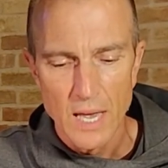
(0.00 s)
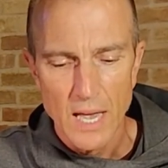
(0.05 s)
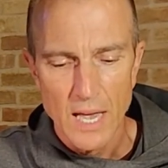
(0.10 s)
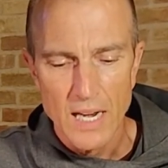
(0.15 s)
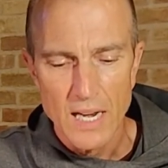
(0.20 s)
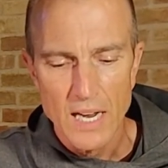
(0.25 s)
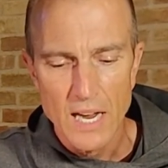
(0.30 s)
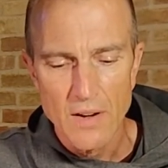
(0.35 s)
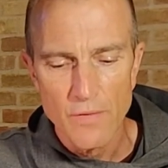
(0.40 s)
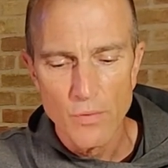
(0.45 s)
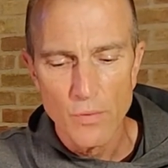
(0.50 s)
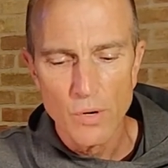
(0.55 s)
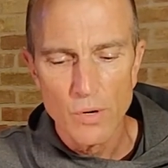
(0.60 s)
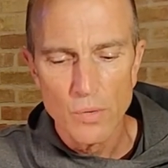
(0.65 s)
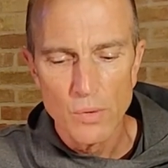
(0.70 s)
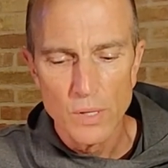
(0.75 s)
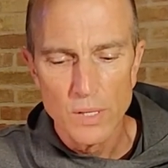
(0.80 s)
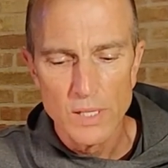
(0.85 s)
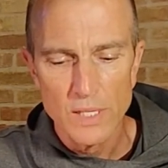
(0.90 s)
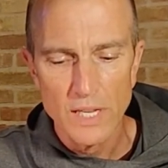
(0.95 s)
"And everyone
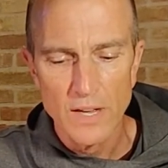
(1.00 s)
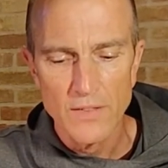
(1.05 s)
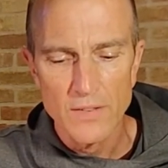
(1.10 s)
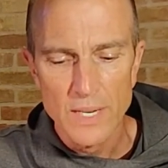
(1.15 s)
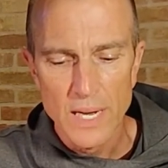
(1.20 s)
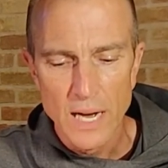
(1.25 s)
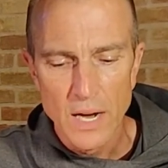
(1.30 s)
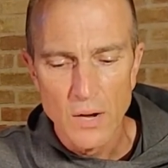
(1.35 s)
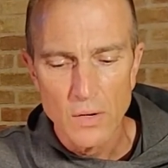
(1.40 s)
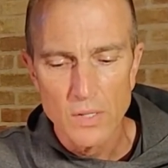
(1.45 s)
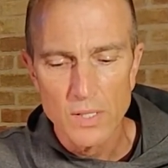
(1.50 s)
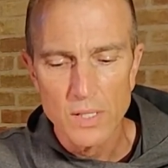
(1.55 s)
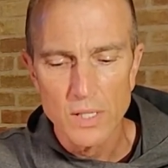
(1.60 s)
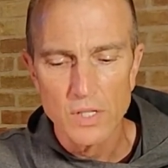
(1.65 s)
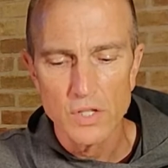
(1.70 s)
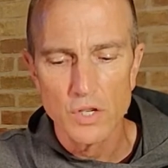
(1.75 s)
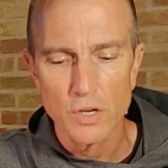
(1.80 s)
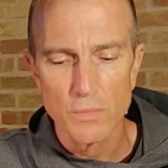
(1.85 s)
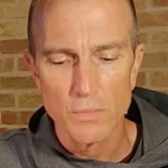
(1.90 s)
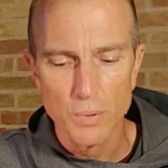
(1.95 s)
who has left
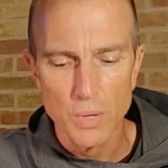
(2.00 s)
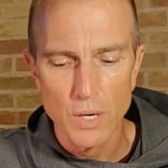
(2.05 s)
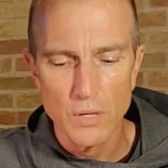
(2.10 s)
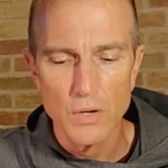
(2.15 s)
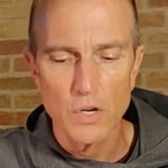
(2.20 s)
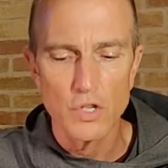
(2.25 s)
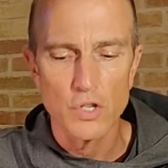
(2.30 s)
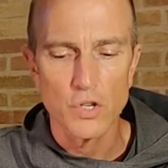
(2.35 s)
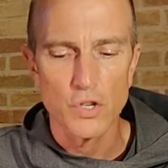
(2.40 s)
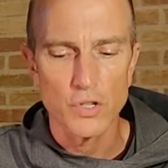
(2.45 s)
houses or brothers